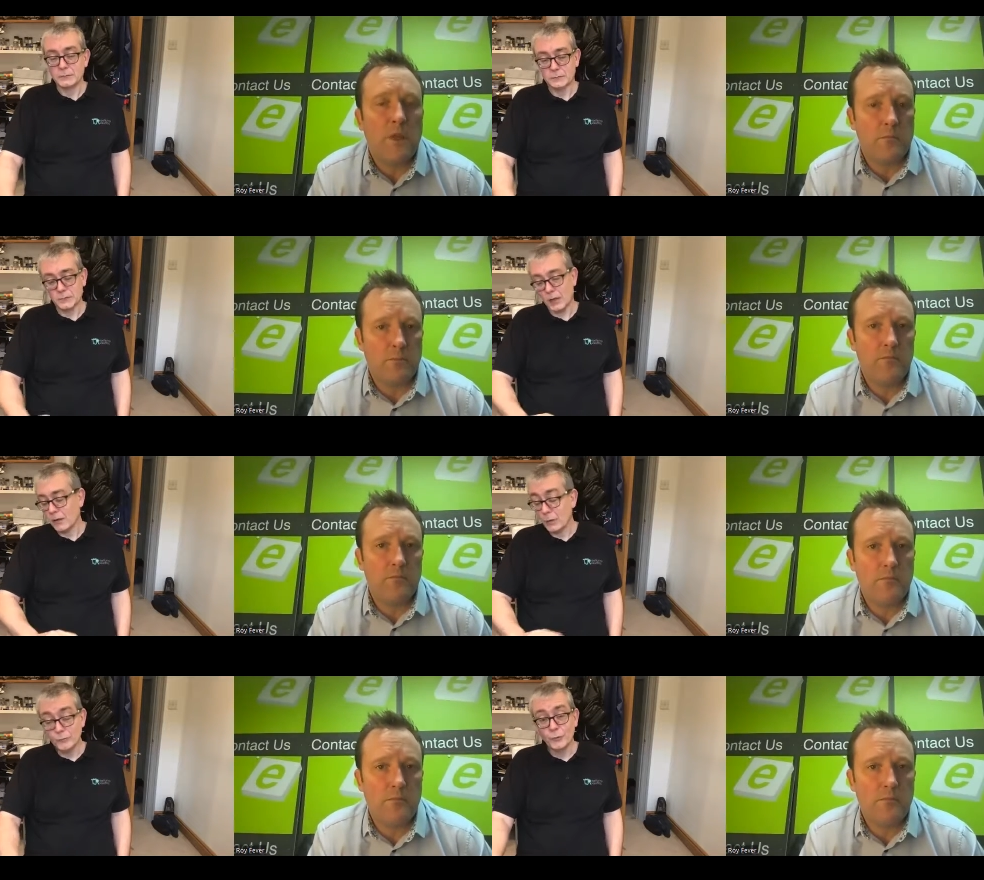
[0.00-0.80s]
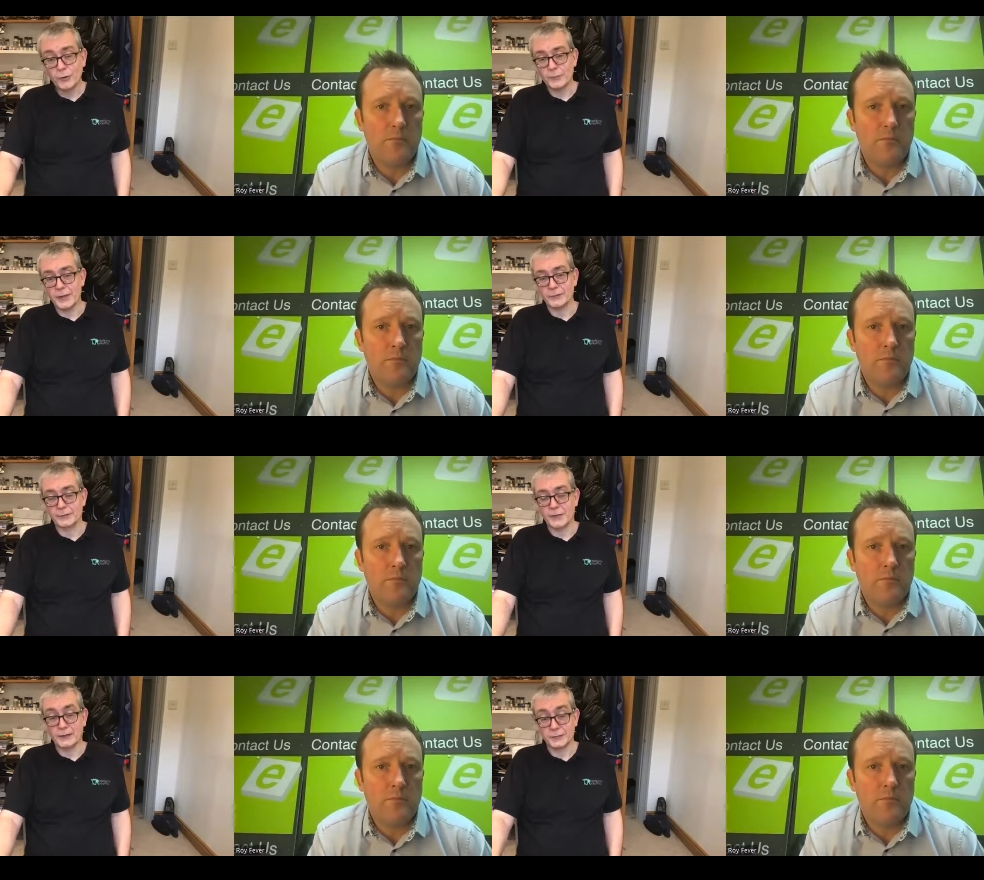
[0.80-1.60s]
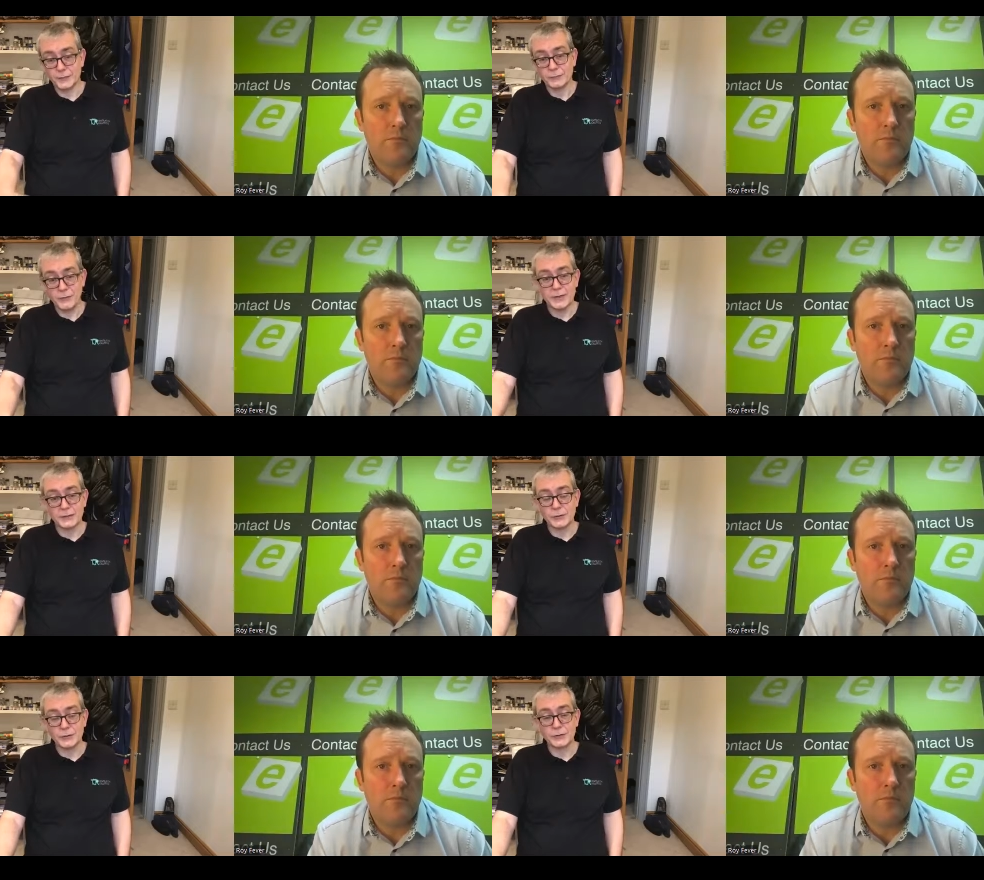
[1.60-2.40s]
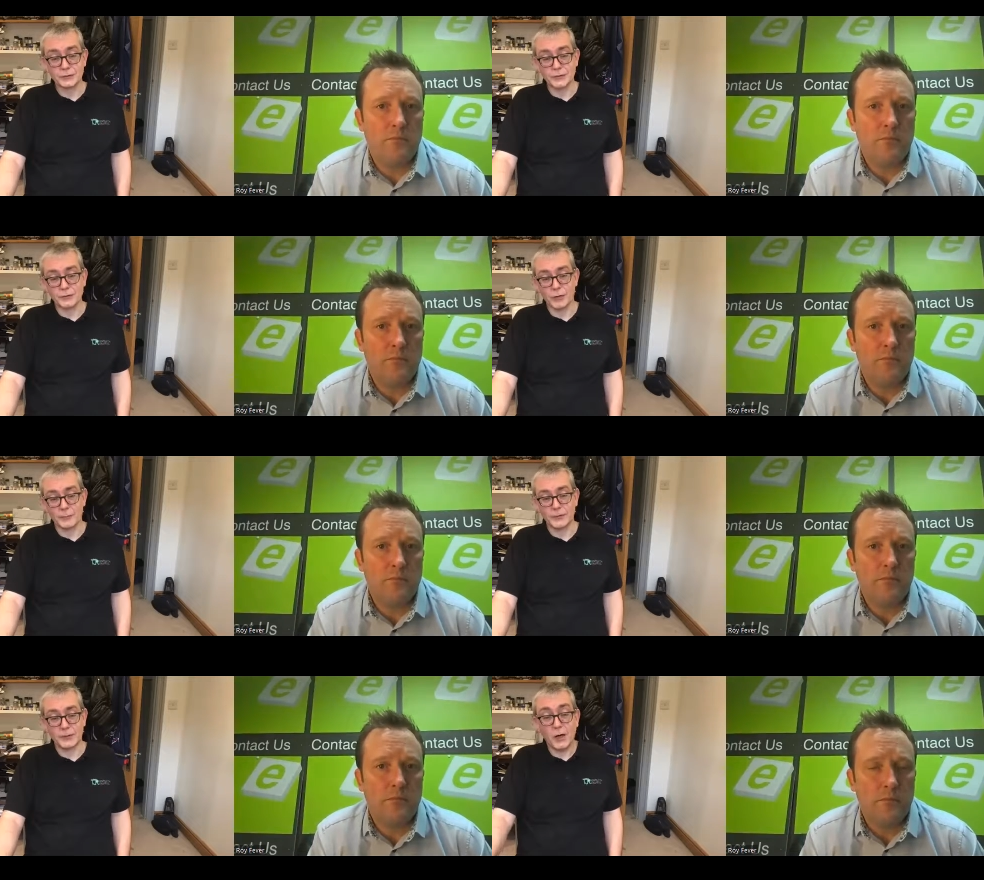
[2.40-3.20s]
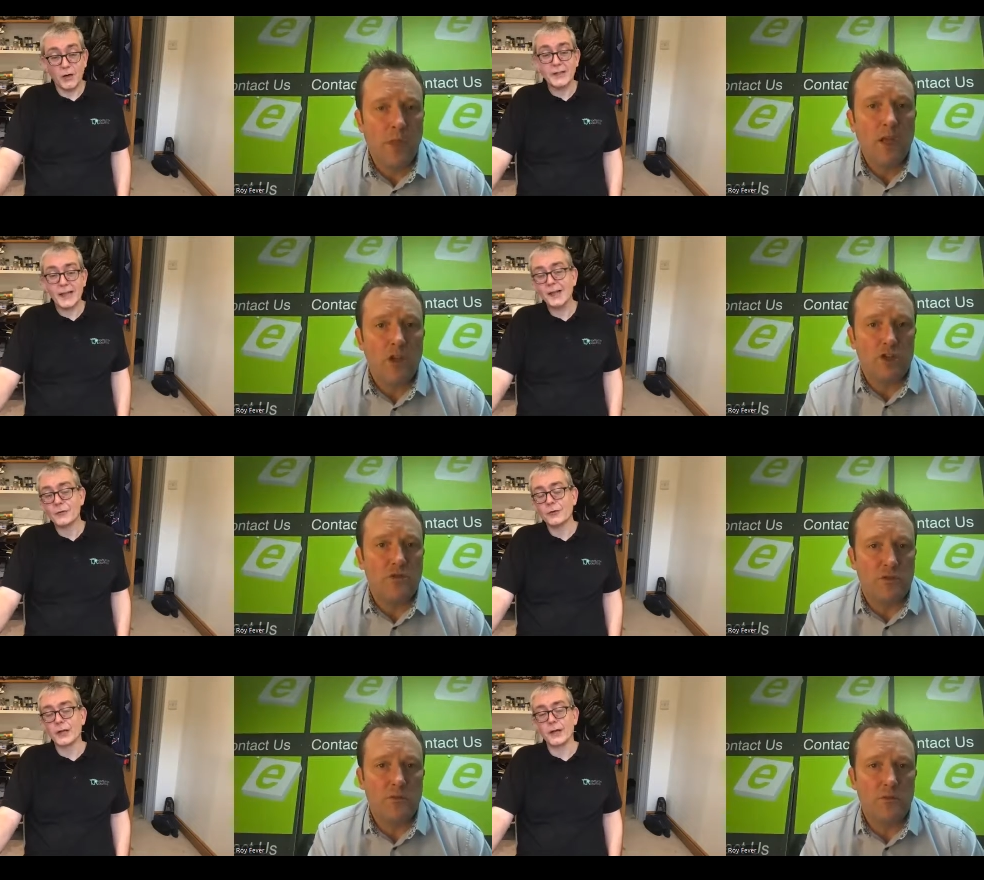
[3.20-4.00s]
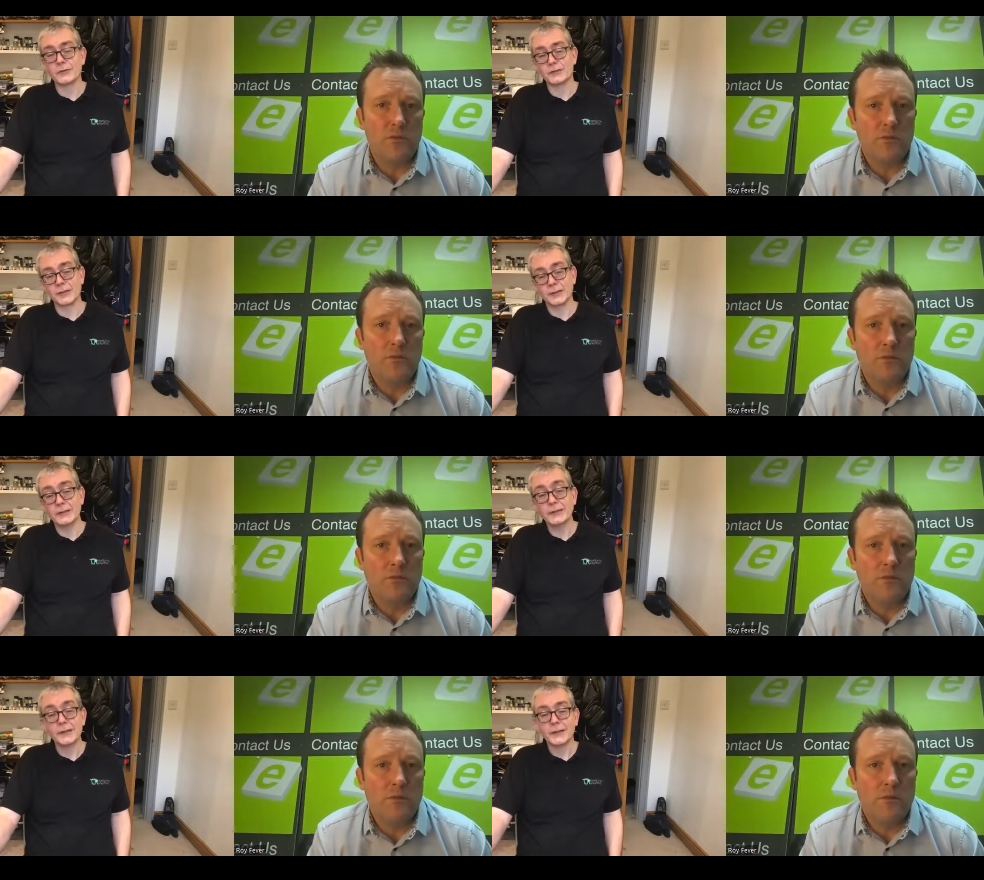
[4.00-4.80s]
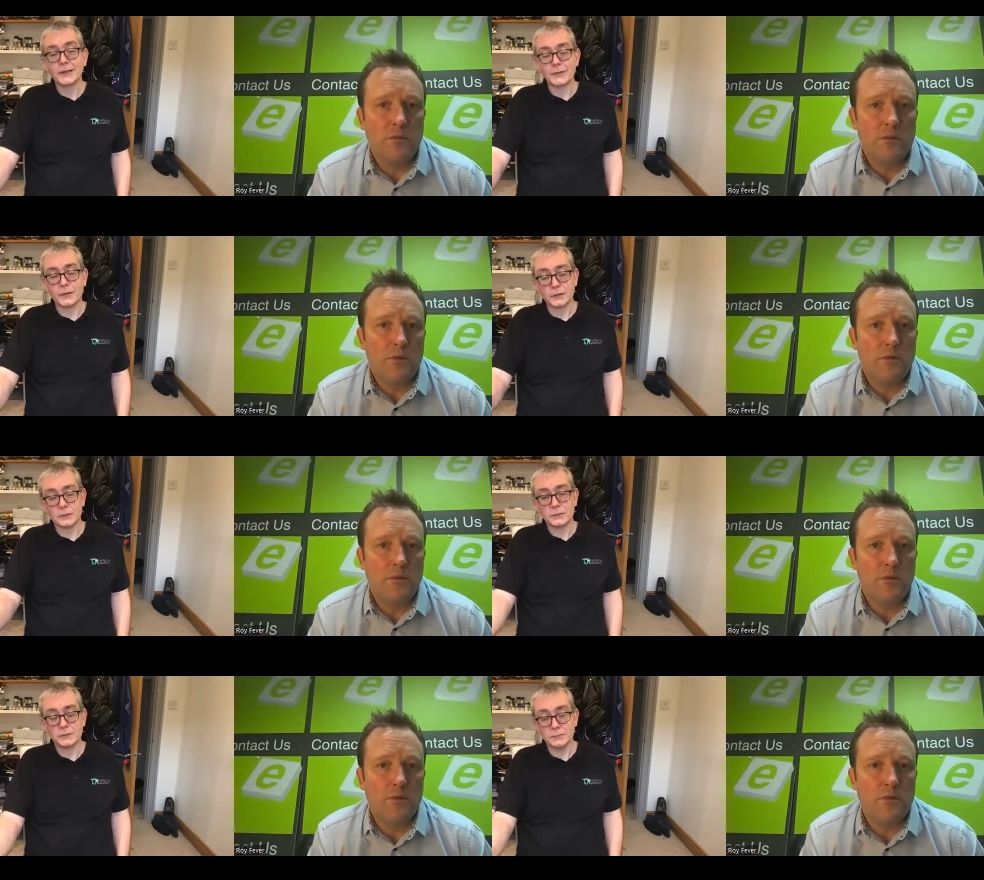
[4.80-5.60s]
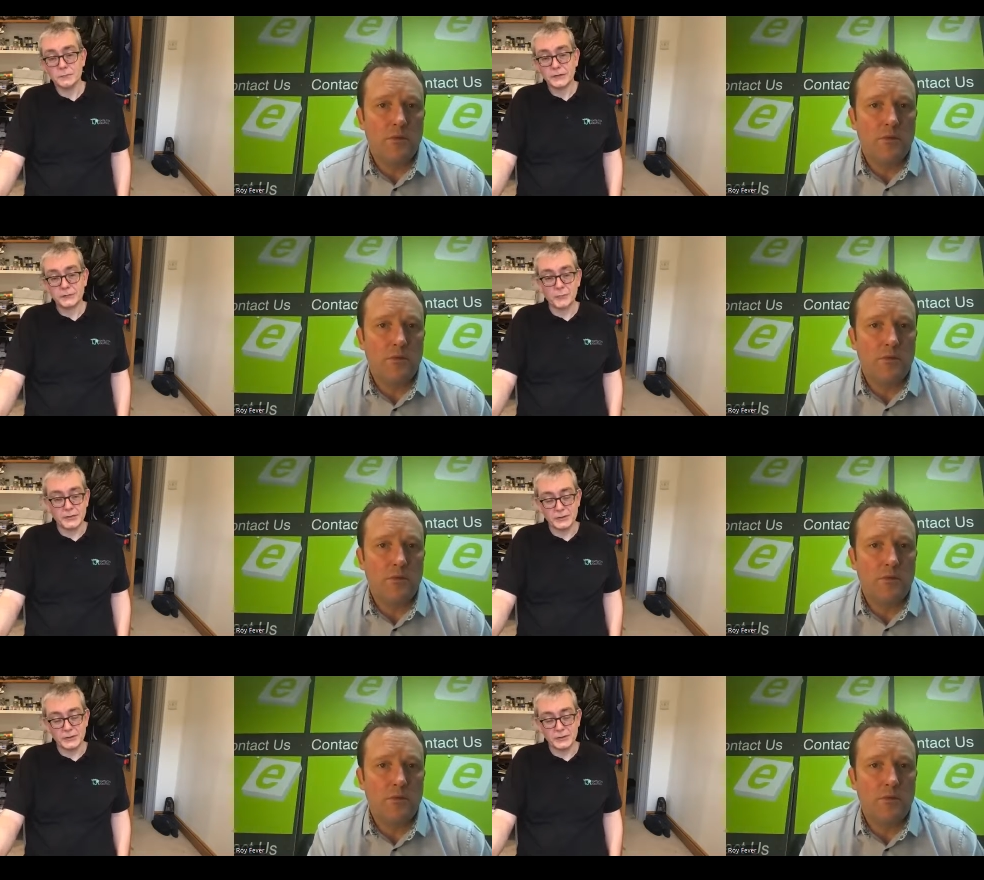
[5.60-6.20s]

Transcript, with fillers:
Speaker 1: Yeah. I won't work with those fans for the reasons you just described. I cannot guarantee that Mr. and